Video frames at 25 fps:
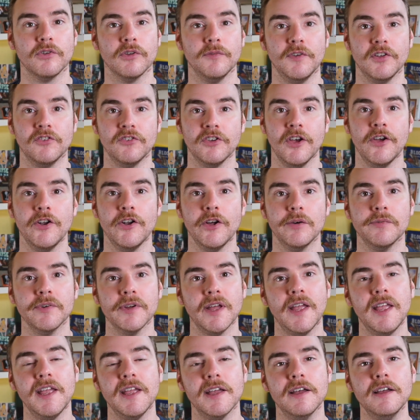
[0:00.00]
If you turn over
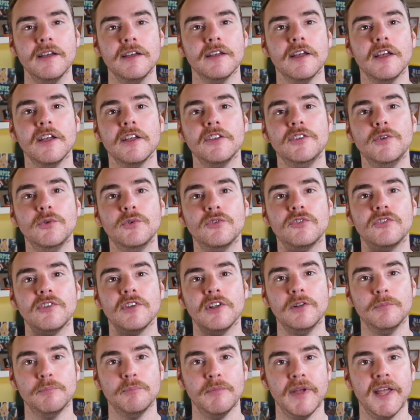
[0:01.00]
here, you
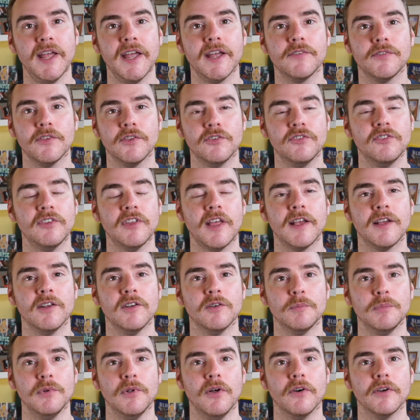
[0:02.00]
still make the
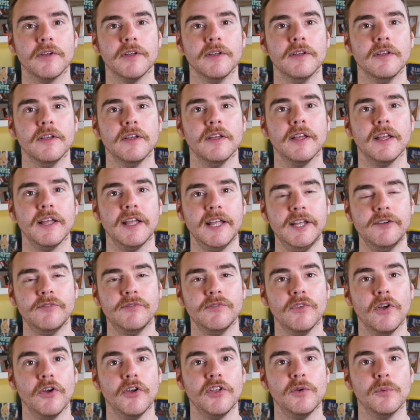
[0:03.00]
second block, even
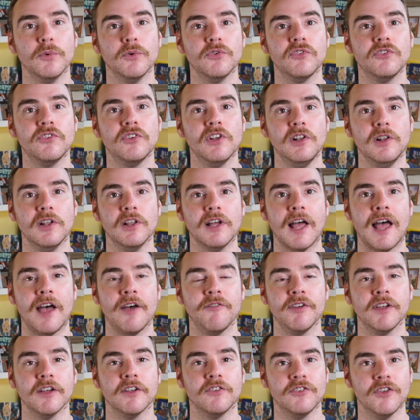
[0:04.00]
though you were still
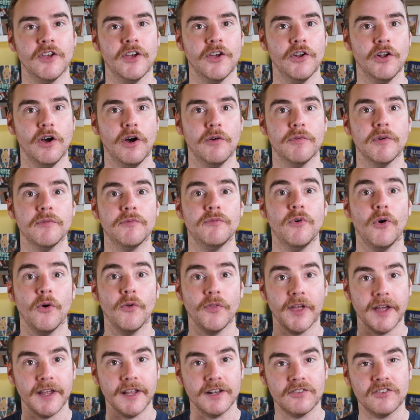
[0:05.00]
having a turnover for
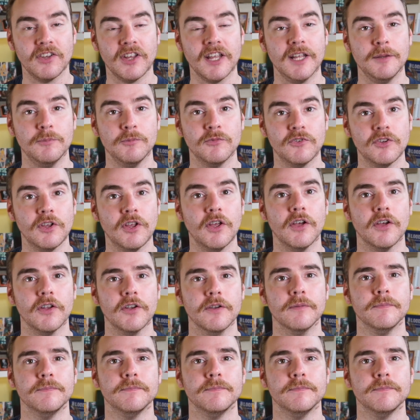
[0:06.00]
that team turn.